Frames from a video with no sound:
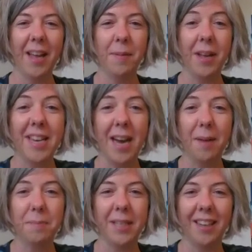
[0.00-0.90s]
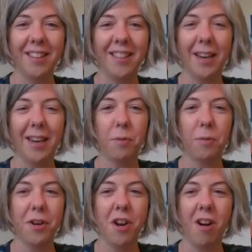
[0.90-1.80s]
adapting, that if
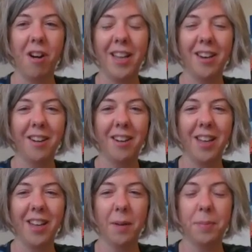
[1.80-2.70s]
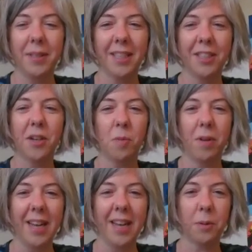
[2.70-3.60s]
we're not in a position where
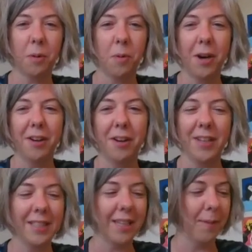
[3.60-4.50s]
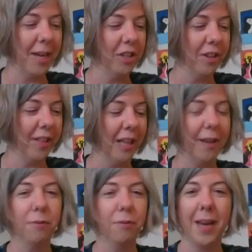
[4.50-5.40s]
that's required of us, I imagine that
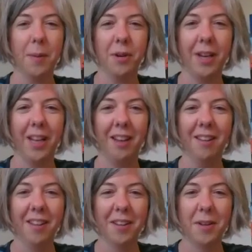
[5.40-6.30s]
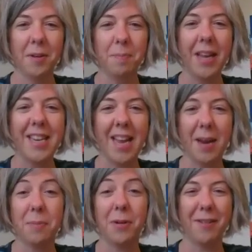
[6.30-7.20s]
life would get pretty
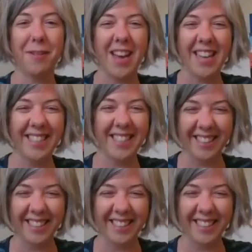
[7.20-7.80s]
mundane pretty fast.